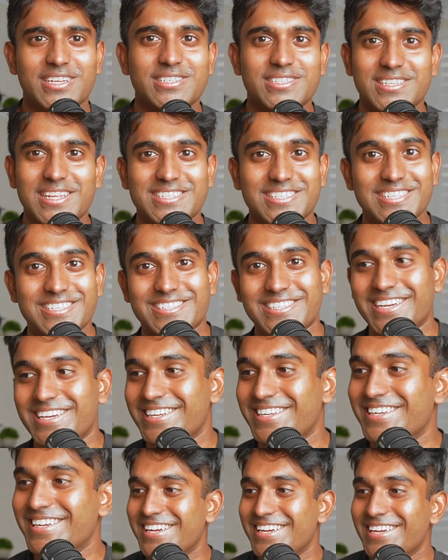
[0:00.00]
That's insane.
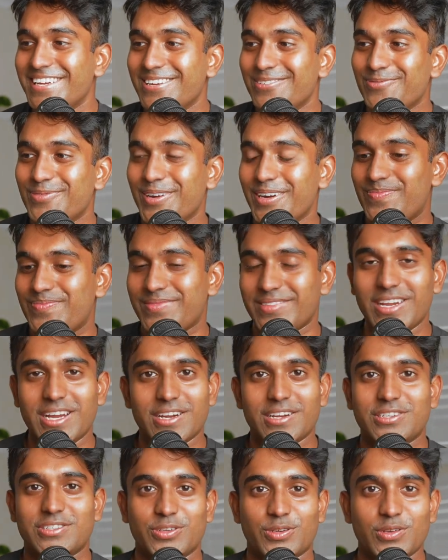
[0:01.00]
But yeah,
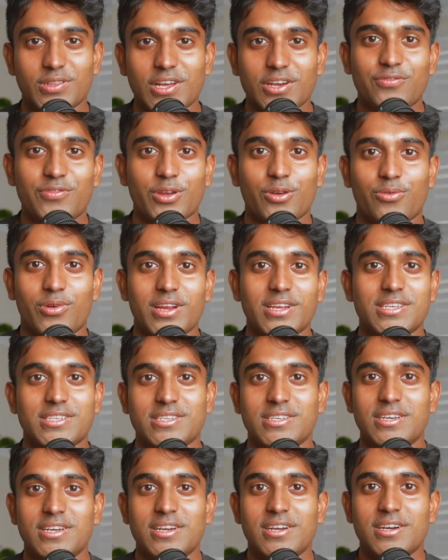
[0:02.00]
so good luck for your race.
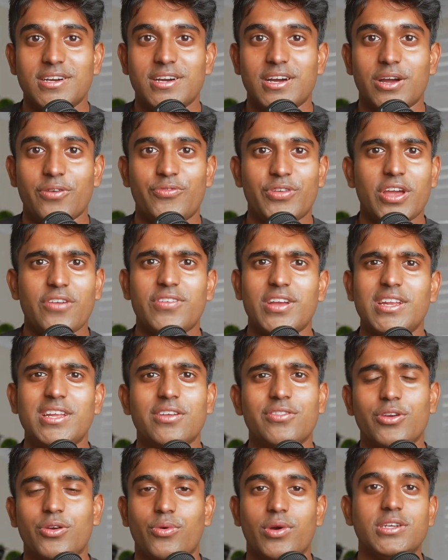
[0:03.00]
If you have any
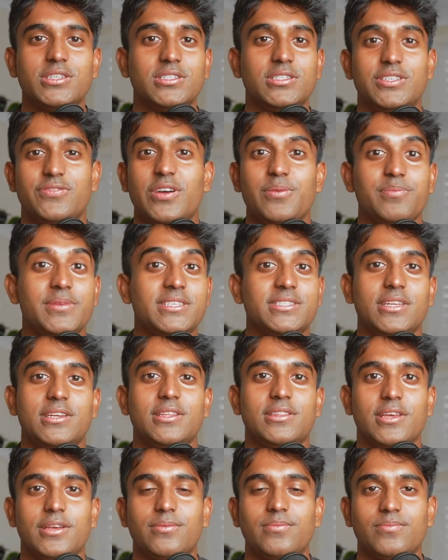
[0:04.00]
other questions, if I missed
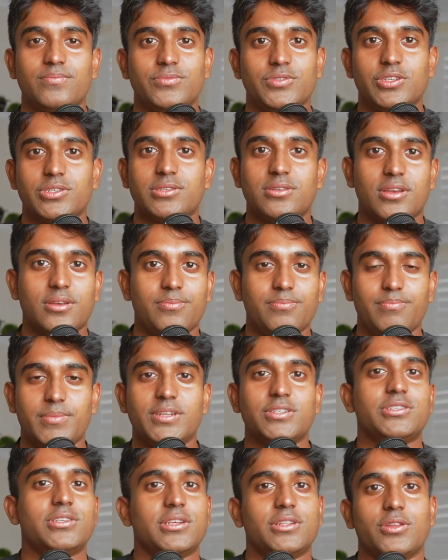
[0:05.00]
anything, just like
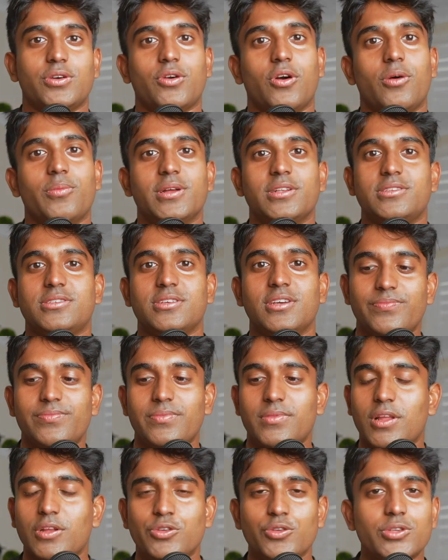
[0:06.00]
mention it in the comments.
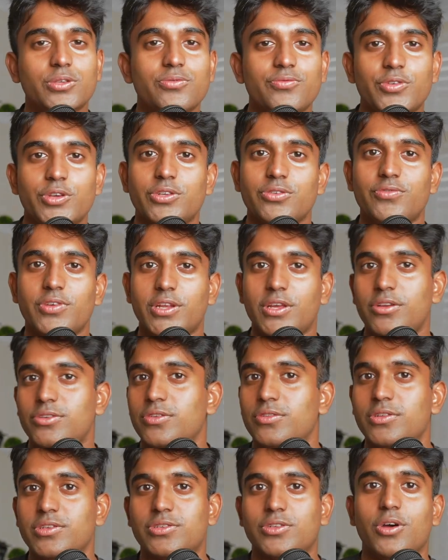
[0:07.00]
I'll do some future videos on
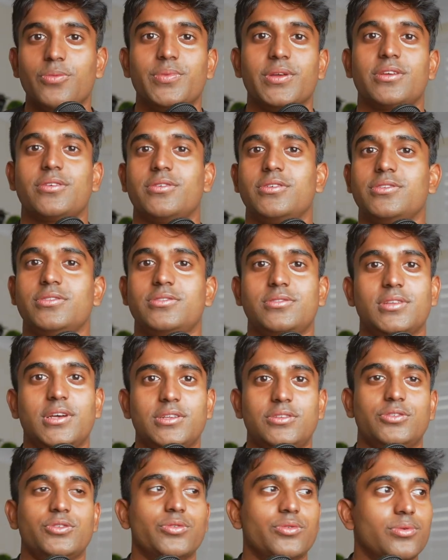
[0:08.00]
this topic because I
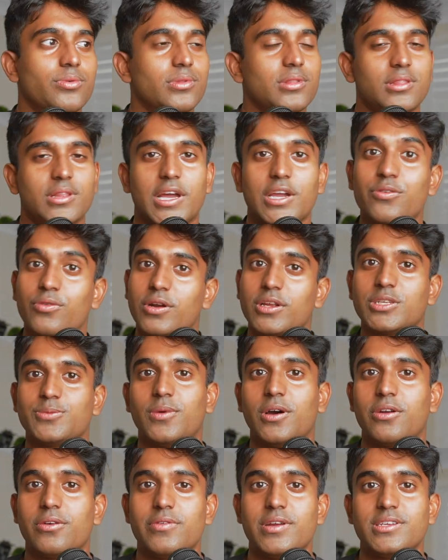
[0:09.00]
do like running
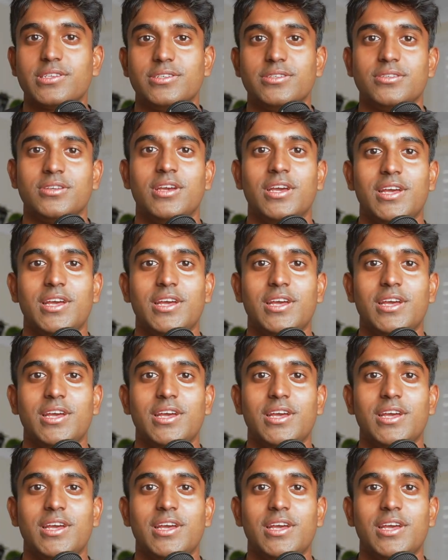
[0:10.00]
Spartan races.